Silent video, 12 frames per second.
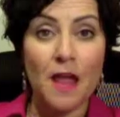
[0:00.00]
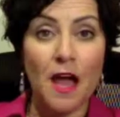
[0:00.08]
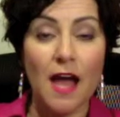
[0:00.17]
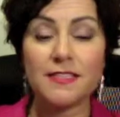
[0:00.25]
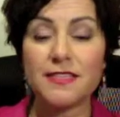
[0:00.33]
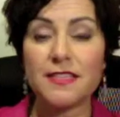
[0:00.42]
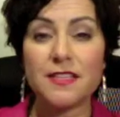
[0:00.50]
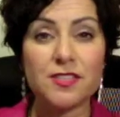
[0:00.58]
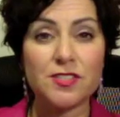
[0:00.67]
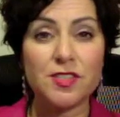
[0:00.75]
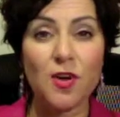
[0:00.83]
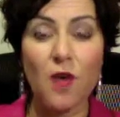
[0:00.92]
I see
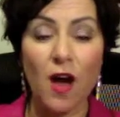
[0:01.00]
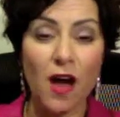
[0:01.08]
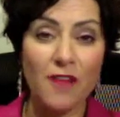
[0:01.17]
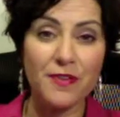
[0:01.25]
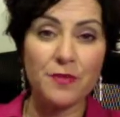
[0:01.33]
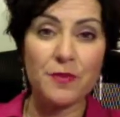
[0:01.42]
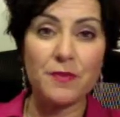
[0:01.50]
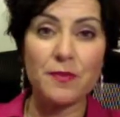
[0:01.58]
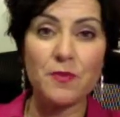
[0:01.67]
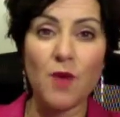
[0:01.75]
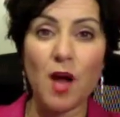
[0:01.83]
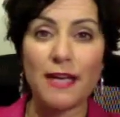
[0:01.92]
this so often.
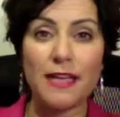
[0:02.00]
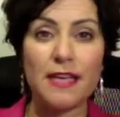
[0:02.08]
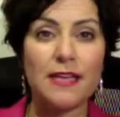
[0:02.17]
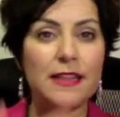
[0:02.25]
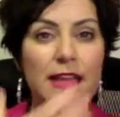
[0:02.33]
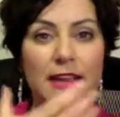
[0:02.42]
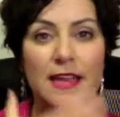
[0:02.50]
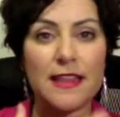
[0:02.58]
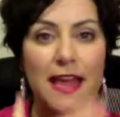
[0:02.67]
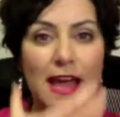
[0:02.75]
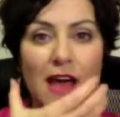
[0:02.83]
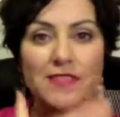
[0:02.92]
Women walk in and they
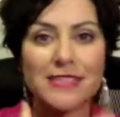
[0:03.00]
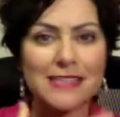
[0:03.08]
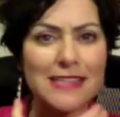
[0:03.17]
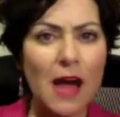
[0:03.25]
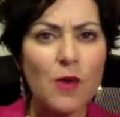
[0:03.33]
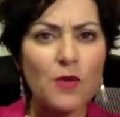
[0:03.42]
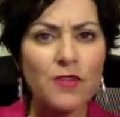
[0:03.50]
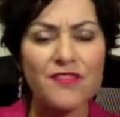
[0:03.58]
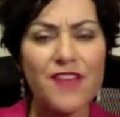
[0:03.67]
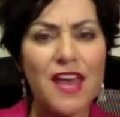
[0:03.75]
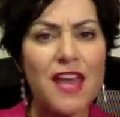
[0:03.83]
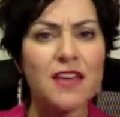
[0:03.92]
have a sour
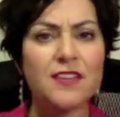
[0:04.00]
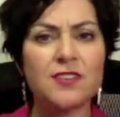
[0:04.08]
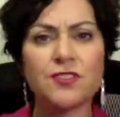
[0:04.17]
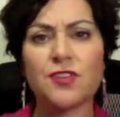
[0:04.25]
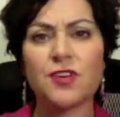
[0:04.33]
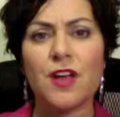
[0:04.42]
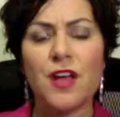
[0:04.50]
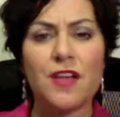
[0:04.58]
face, or